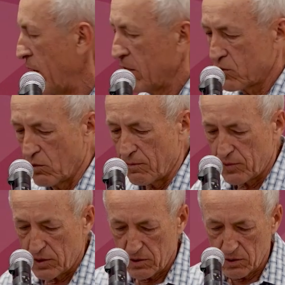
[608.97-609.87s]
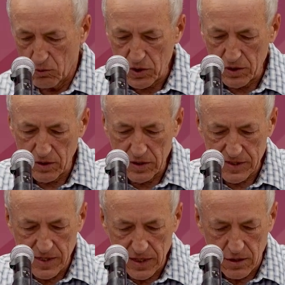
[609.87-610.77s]
So, looking at this
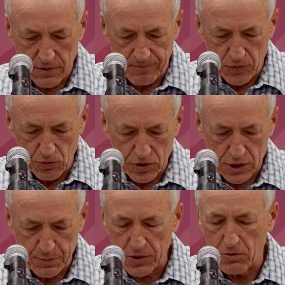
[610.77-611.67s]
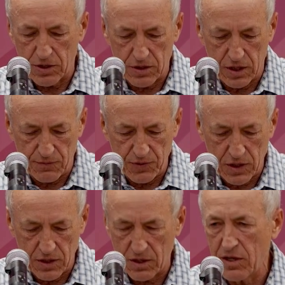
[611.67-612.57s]
data, you can speculate that we
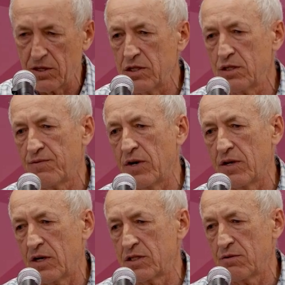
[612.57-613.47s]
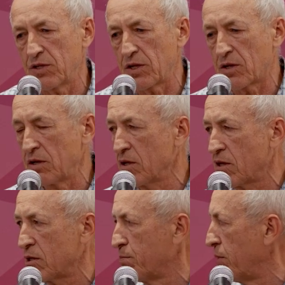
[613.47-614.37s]
can identify activated
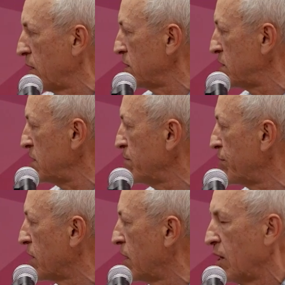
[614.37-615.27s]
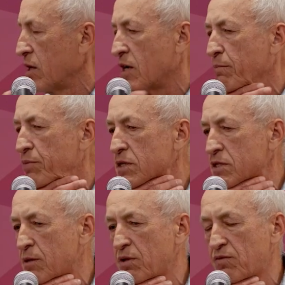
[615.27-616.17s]
clonotypes by simply
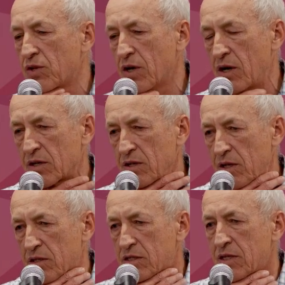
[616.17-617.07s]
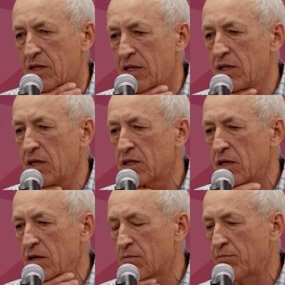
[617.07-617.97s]
comparison between RNA and DNA
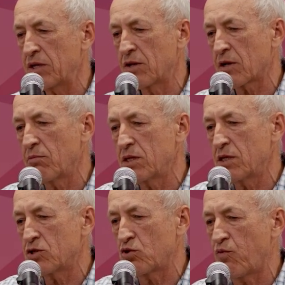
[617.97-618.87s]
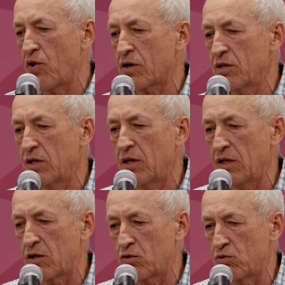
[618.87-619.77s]
data, by normalization of RNA
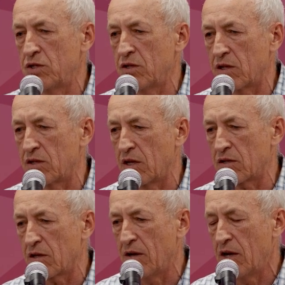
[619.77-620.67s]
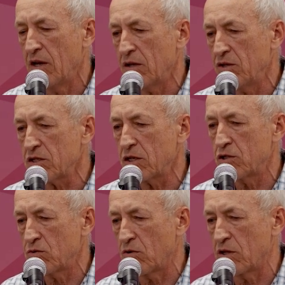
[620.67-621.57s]
data to DNA data. In this
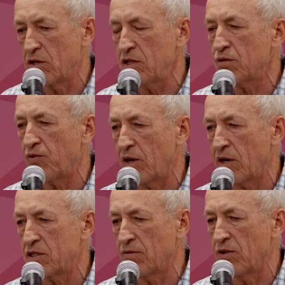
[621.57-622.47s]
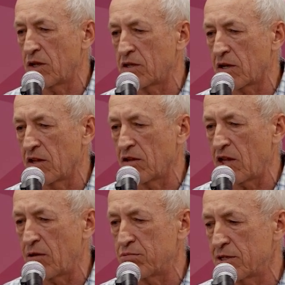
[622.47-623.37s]
case, you identify activated
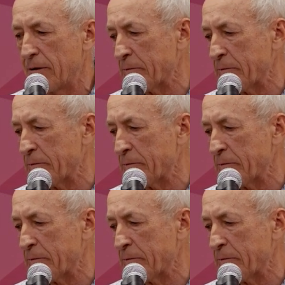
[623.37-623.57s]
clonotypes.